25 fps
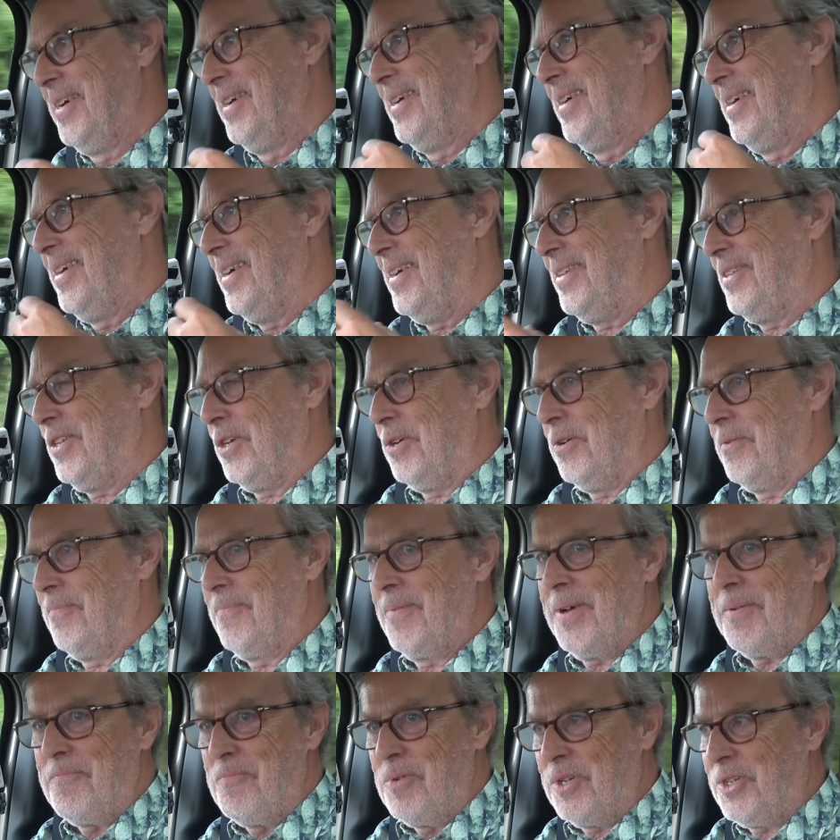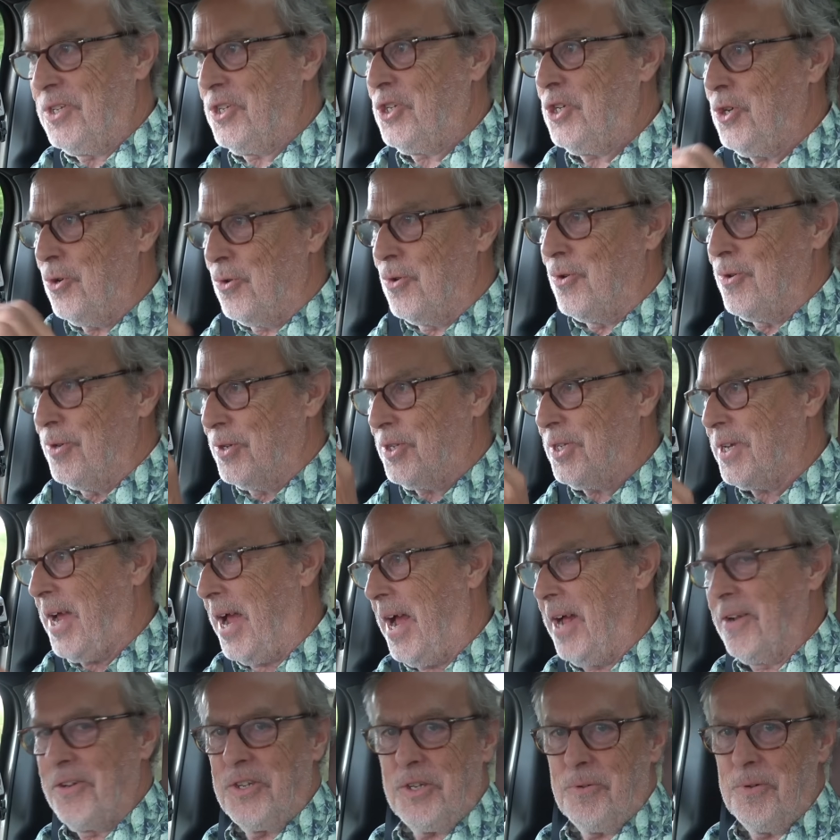It's a mature
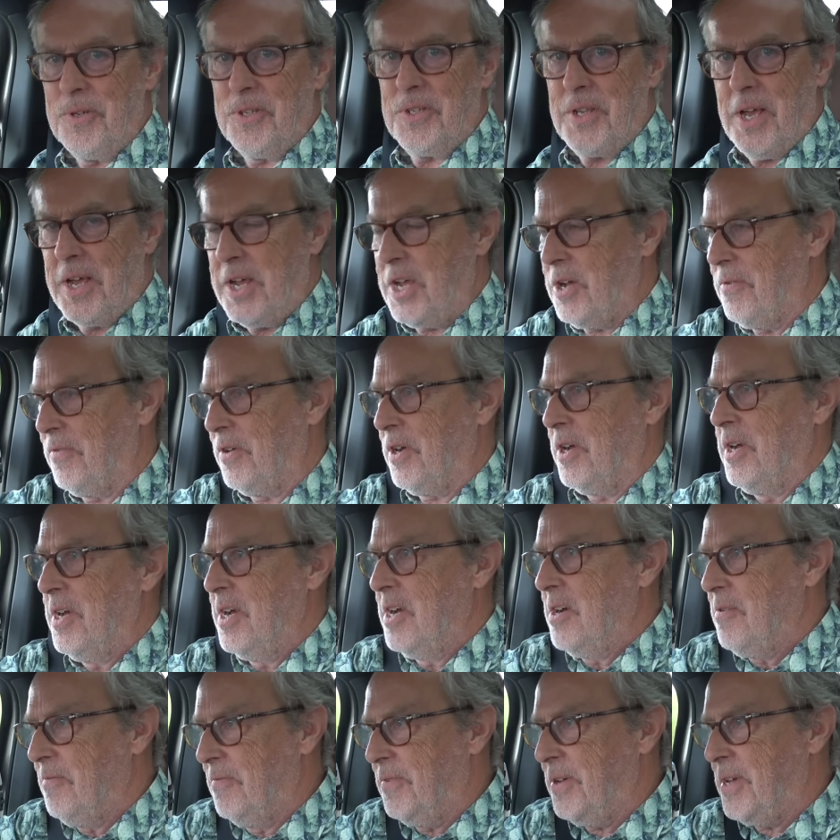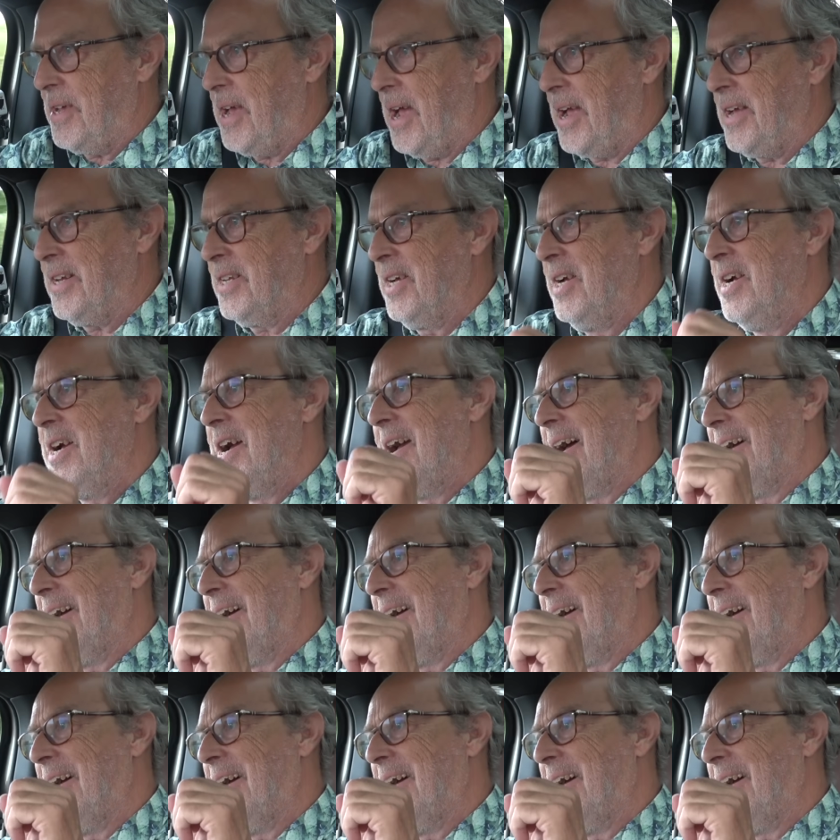sound, shall we say, of a V8.